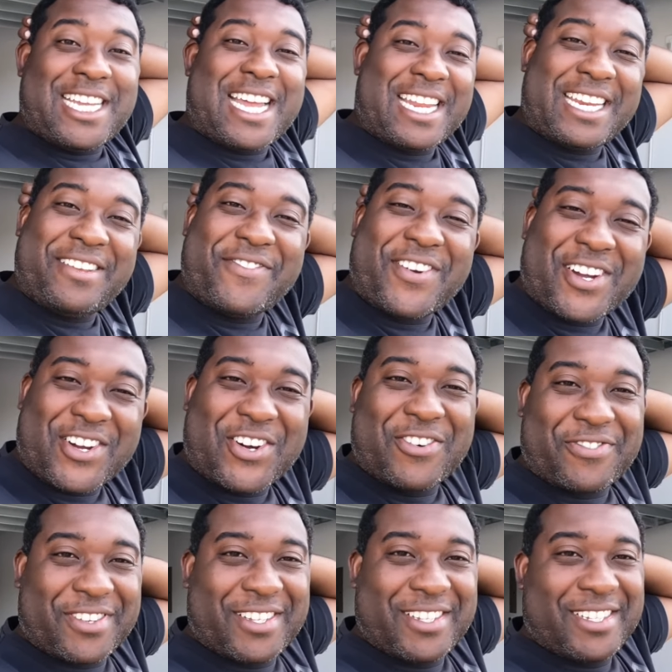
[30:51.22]
I need my
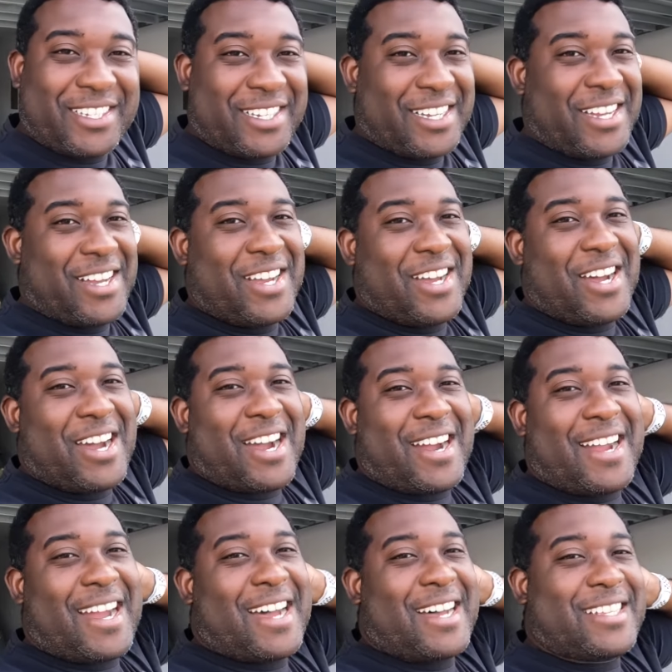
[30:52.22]
coffee. All
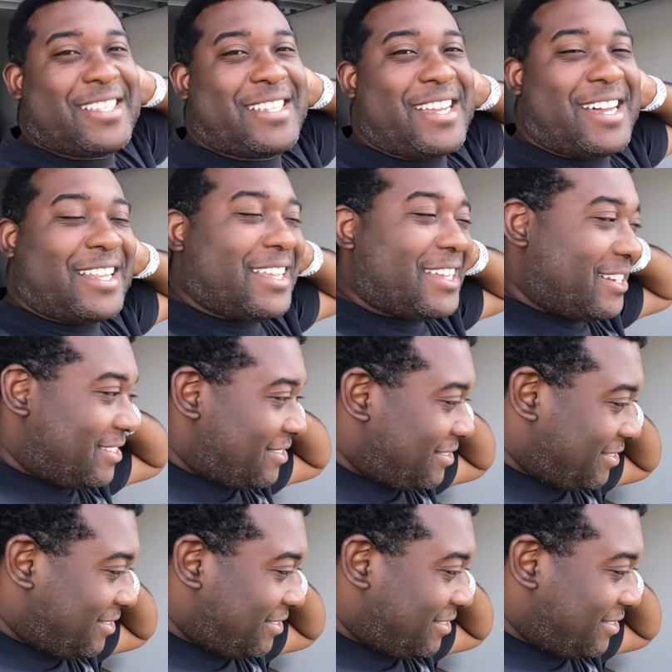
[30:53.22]
right, I'll see y'all later.